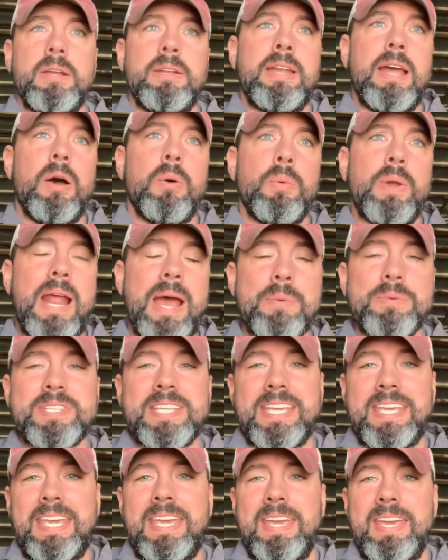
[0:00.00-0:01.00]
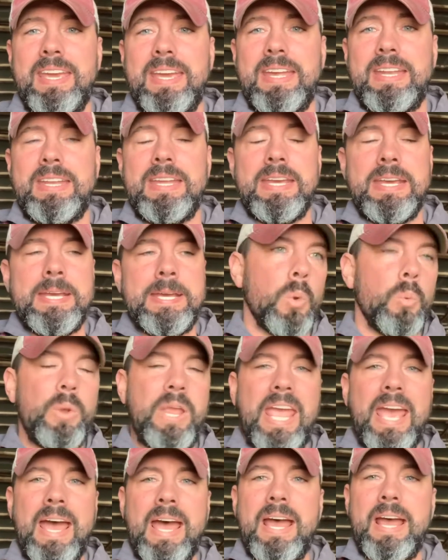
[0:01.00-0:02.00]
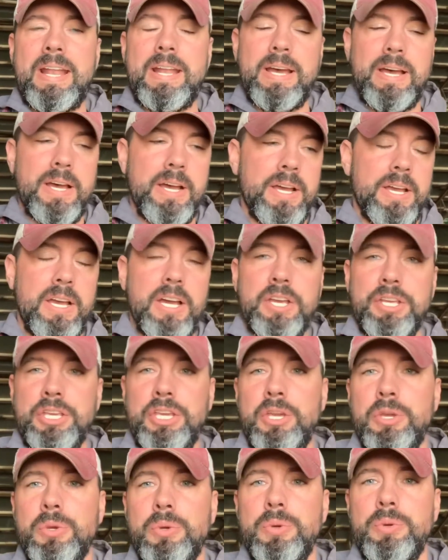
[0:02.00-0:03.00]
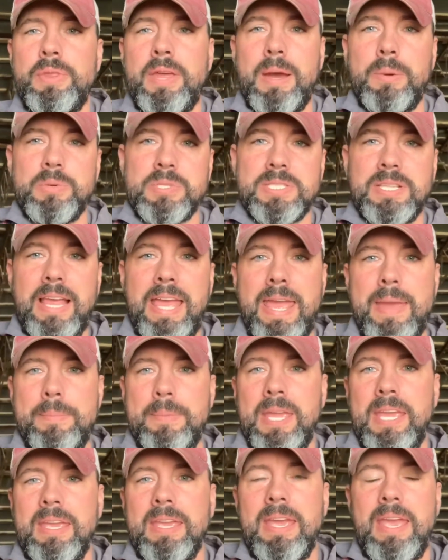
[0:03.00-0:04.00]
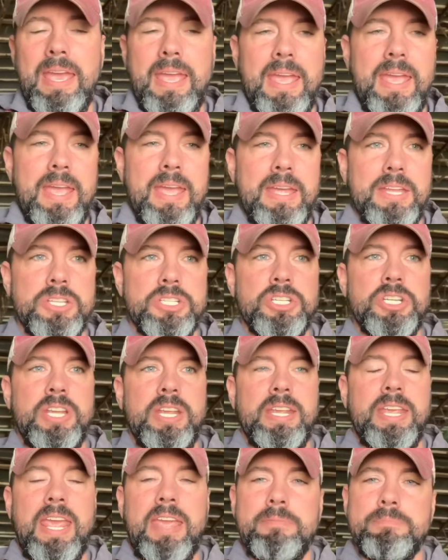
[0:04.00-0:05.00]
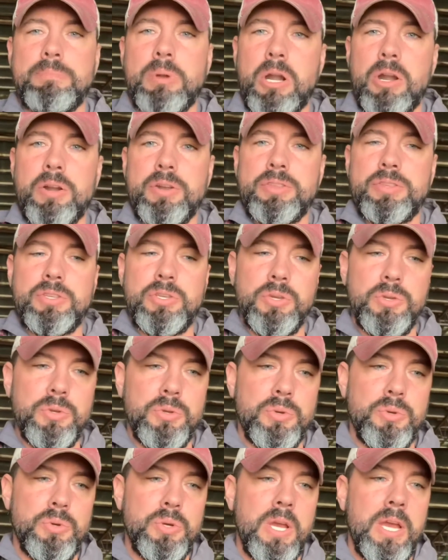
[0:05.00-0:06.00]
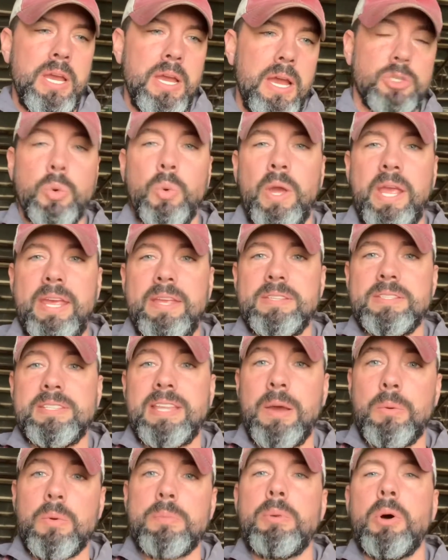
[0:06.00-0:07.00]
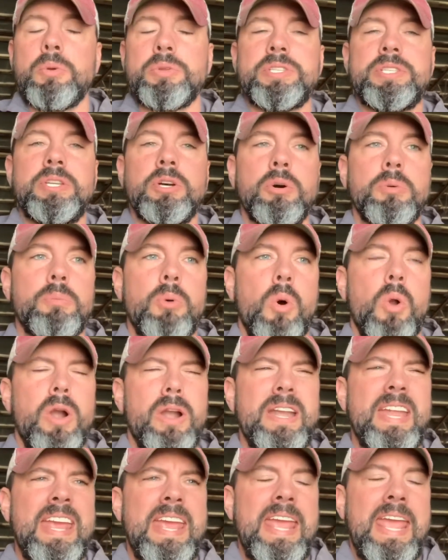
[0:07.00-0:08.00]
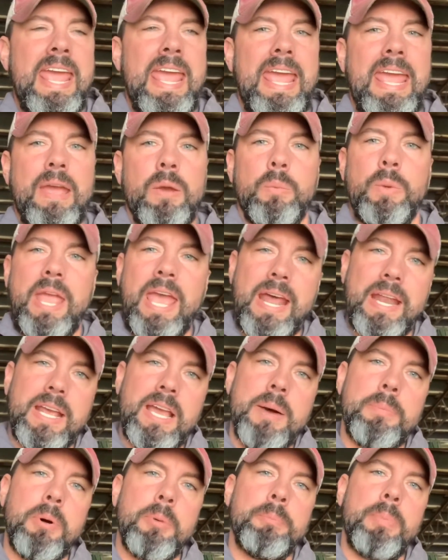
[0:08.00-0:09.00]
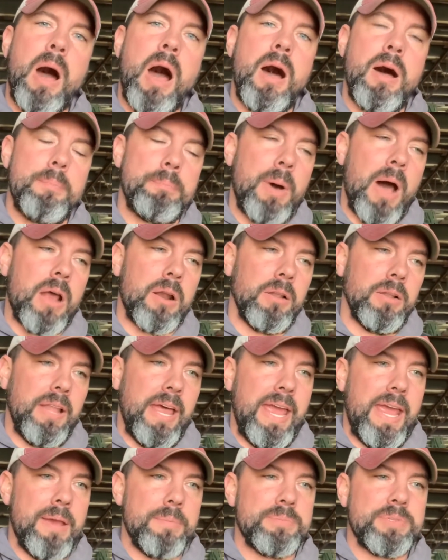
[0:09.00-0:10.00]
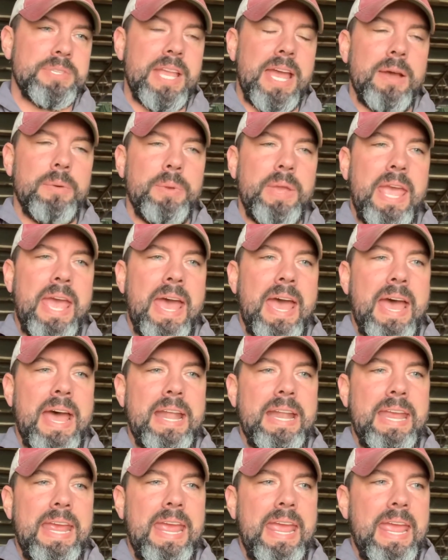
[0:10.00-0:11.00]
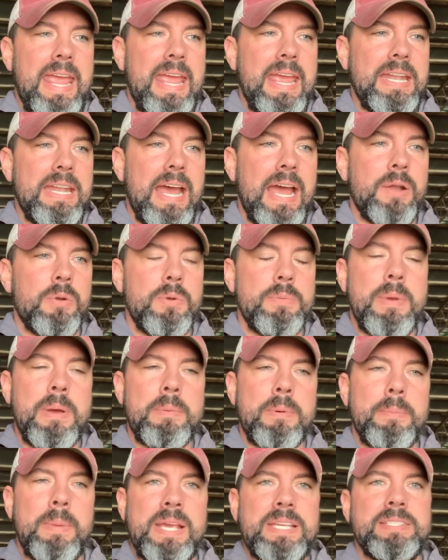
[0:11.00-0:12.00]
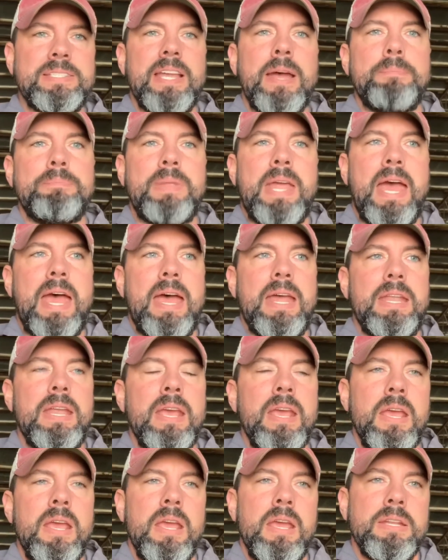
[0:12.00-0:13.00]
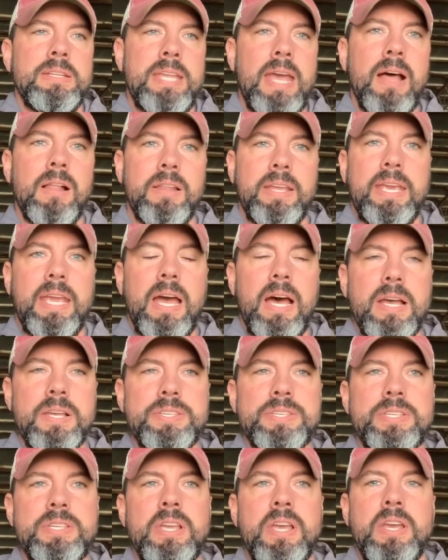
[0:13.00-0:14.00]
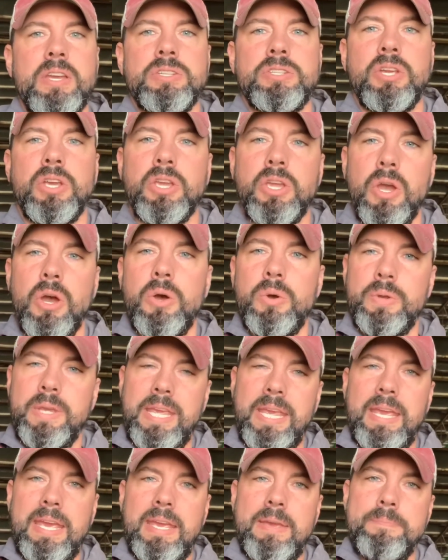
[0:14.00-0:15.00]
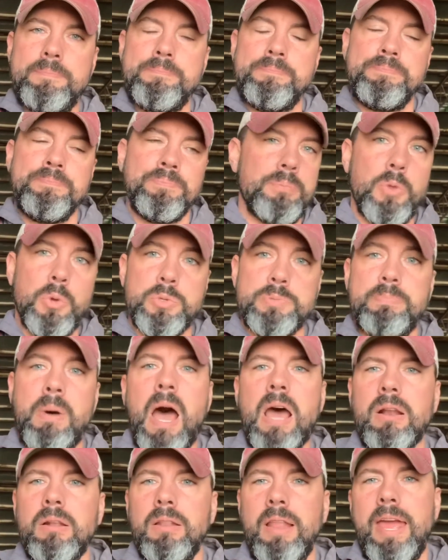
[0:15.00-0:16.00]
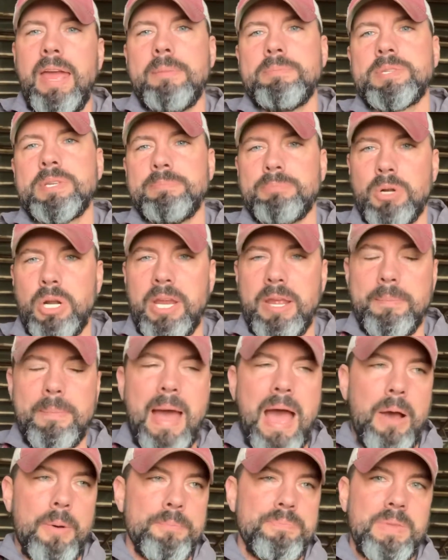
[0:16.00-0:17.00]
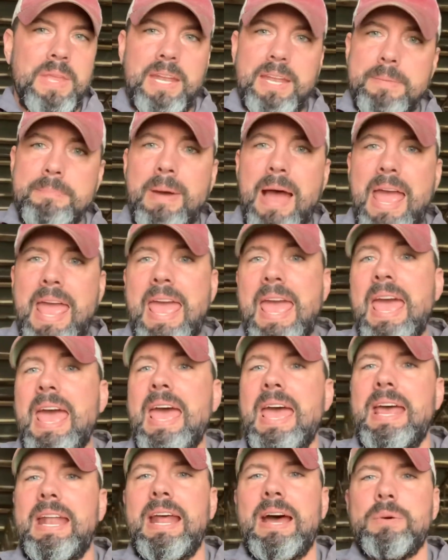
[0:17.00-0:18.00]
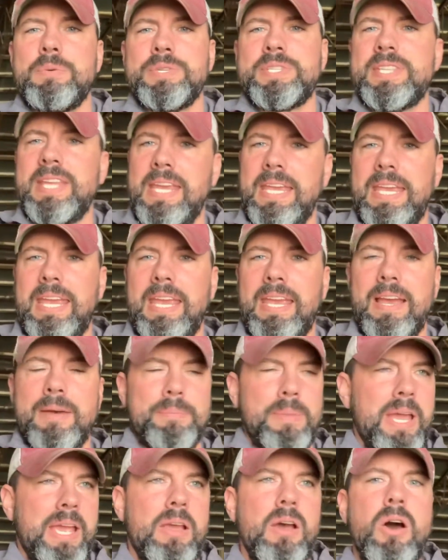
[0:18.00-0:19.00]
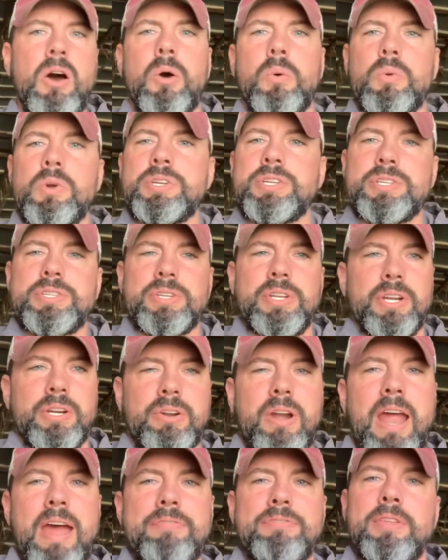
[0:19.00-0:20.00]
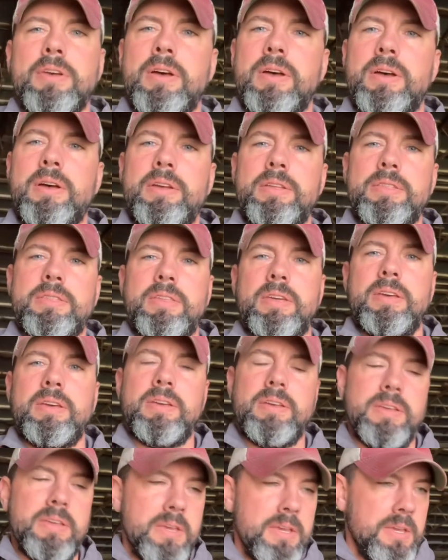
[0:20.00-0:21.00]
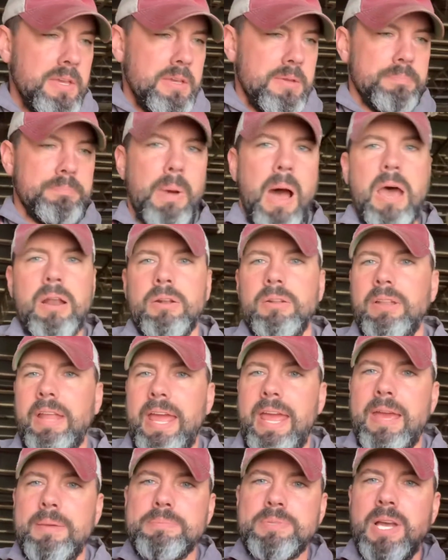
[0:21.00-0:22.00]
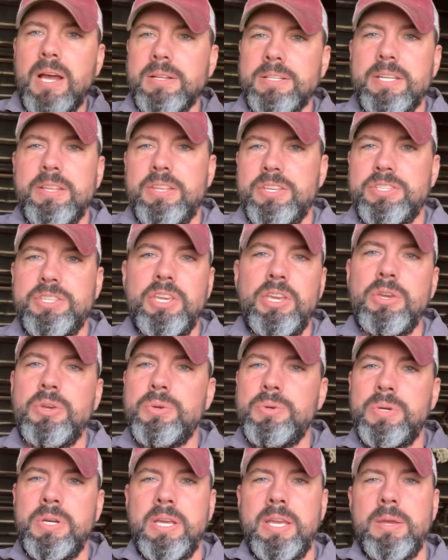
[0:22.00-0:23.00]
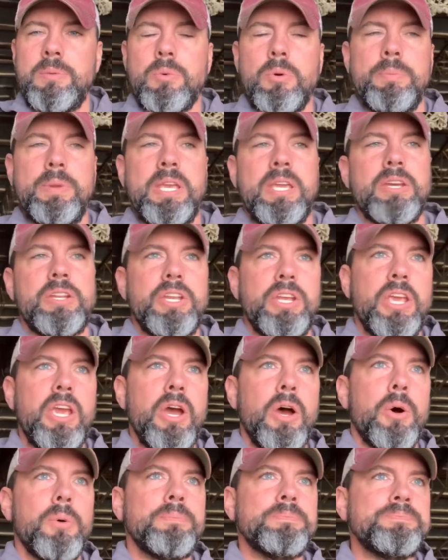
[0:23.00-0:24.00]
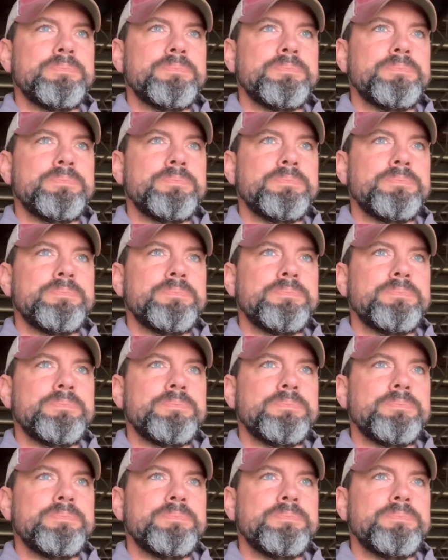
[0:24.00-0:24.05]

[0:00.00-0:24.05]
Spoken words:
Now, when I was a kid, we had a ewe that was lambing, and she gave birth to twins that were both stillborn. And we had a couple bottle lambs that we had, and I remember my stepdad telling us to go get those bottle lambs and bring them out. And in my head, I was thinking, I'm like, oh, we're just gonna graft the bottle lambs onto this ewe and we'll be good to go.